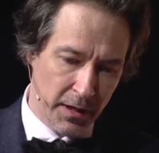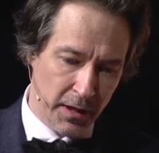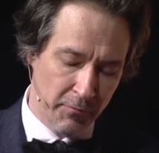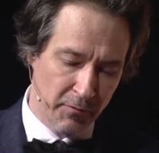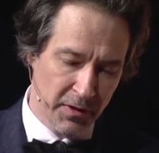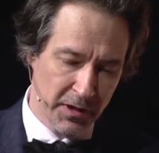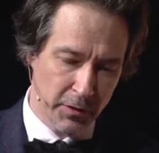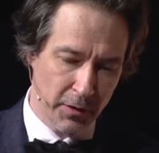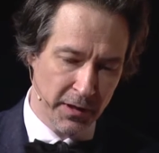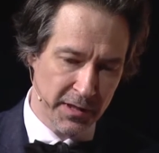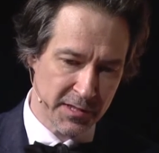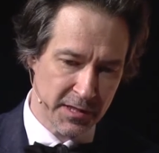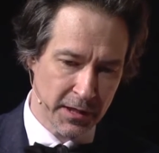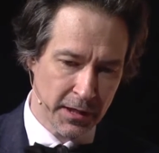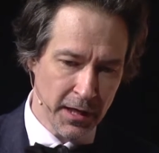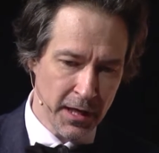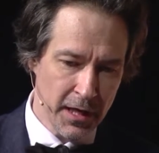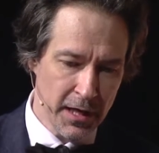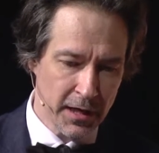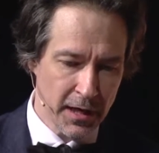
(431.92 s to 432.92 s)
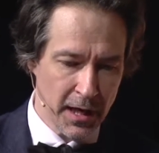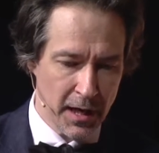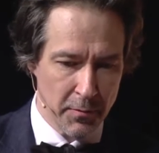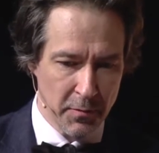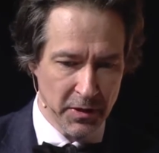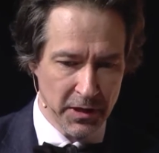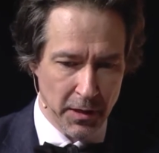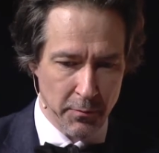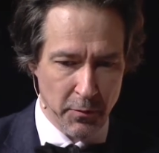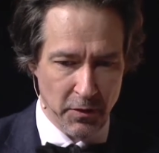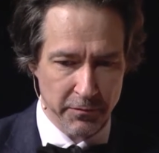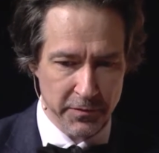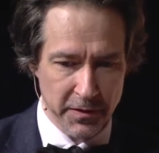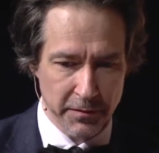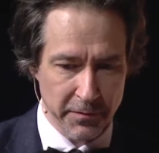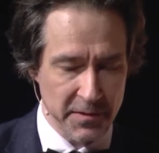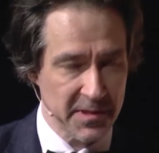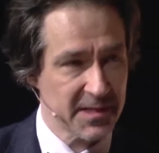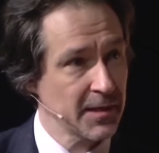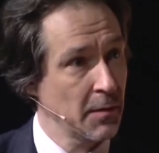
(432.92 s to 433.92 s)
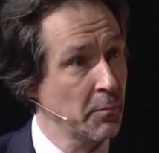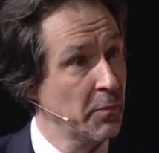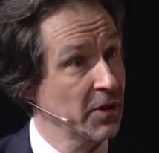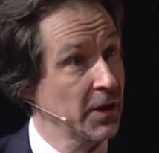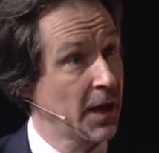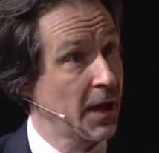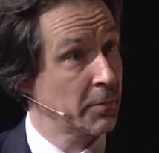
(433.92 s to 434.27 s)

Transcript: with your SDK came a number of different sample